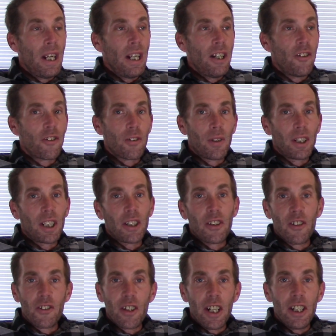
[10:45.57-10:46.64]
And so I got
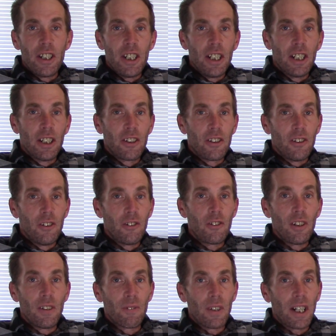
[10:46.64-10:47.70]
this idea to
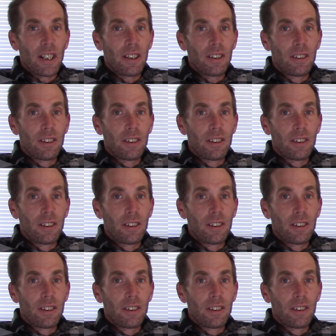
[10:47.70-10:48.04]
see if I